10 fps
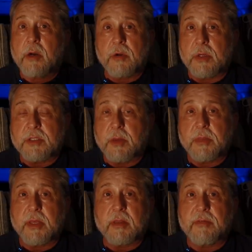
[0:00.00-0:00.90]
or doing
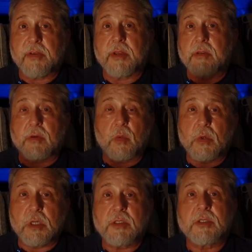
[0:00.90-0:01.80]
something in the field or
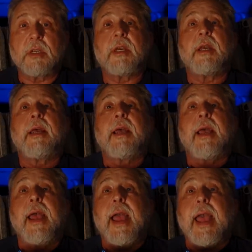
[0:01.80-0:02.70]
woods
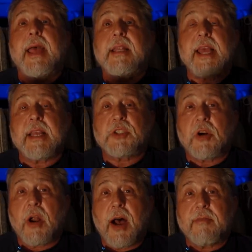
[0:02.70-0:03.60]
and takes
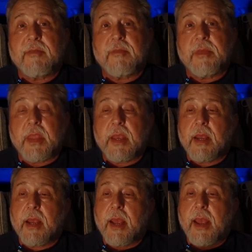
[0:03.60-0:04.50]
her off.
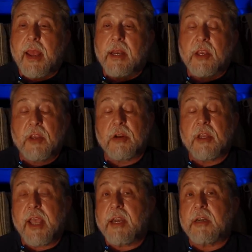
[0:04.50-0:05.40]
And a year
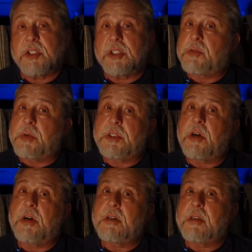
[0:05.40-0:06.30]
later, she's
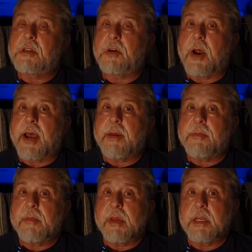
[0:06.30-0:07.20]
returned to the tribe
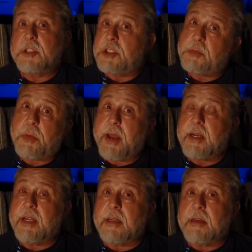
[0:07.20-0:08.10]
and she's
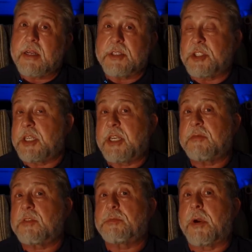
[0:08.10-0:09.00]
pregnant and she
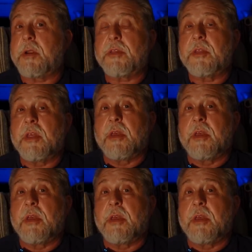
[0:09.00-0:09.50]
gives birth